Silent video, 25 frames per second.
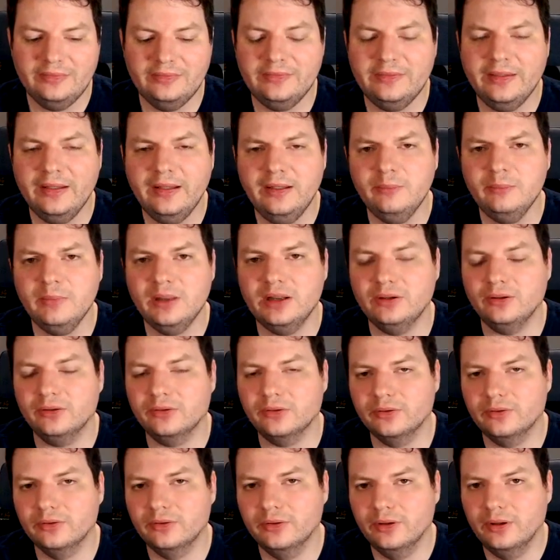10
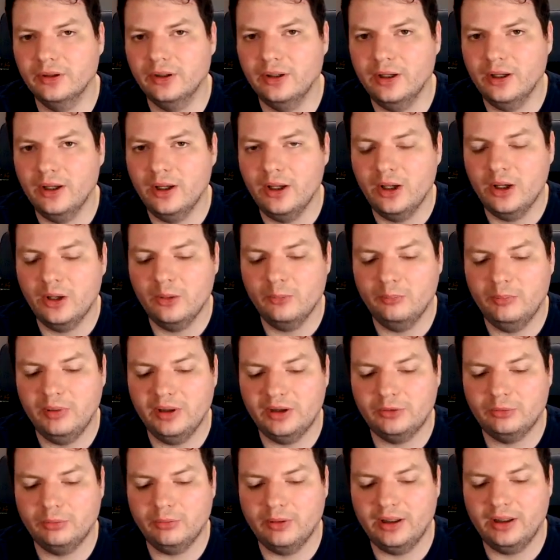minutes
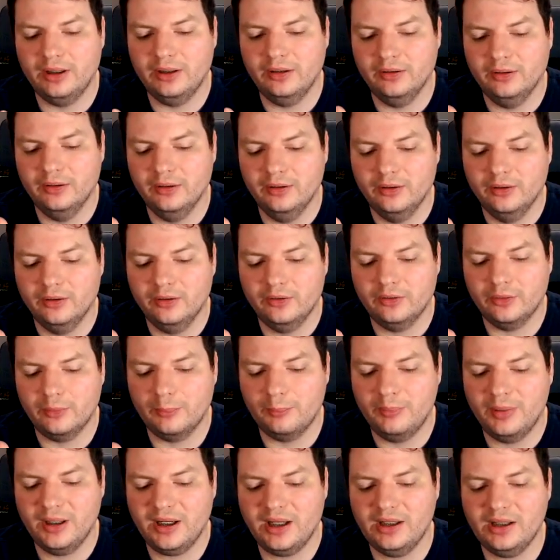between the
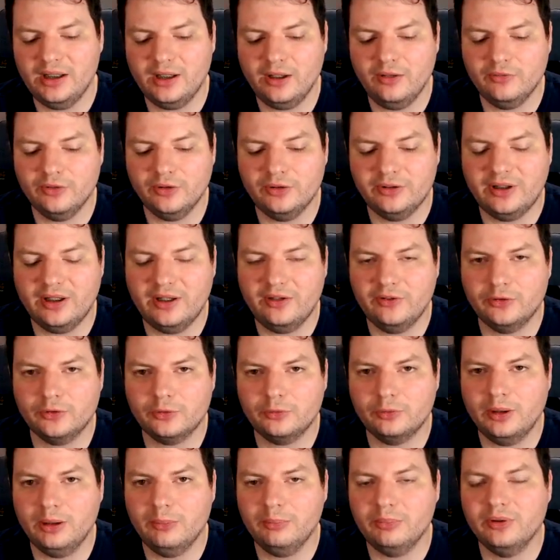beginning of the test
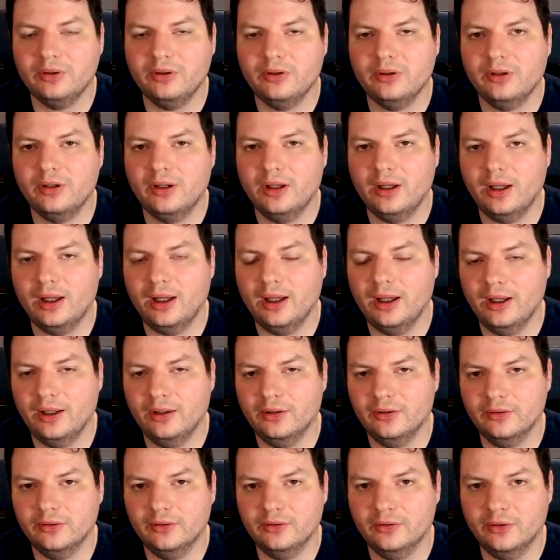script
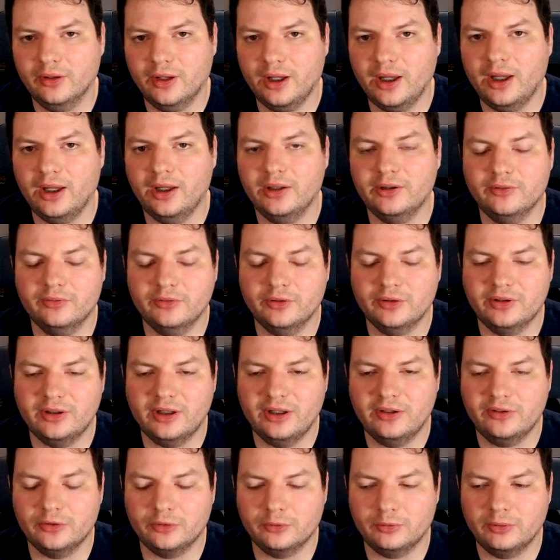and the end of the
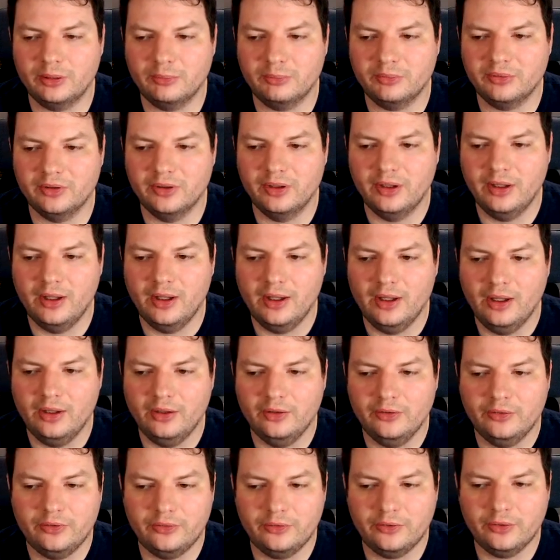test script.
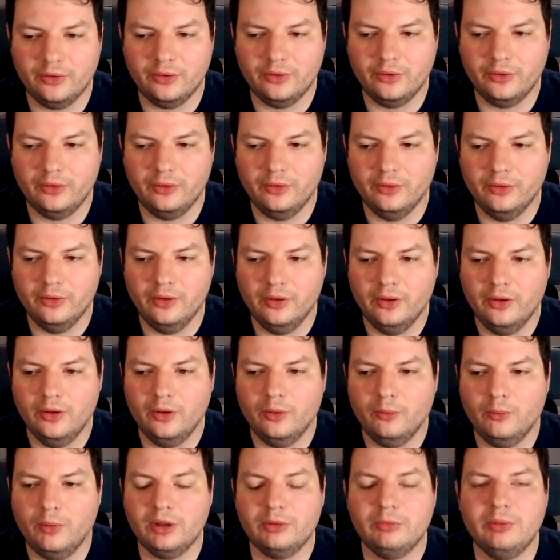So
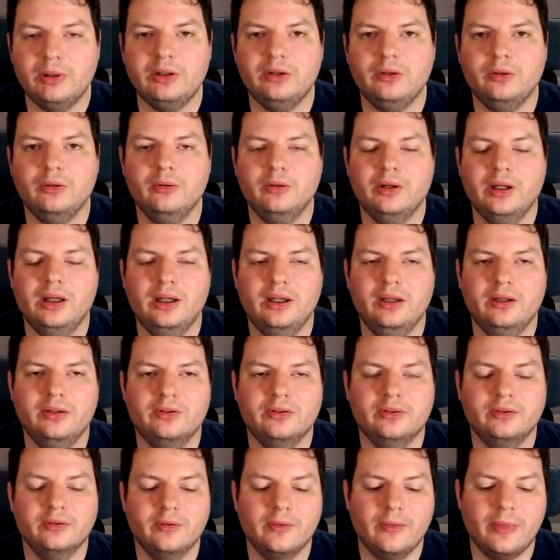what we do
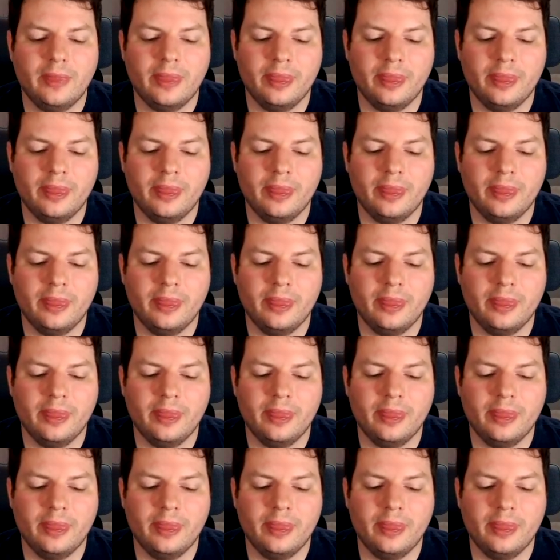is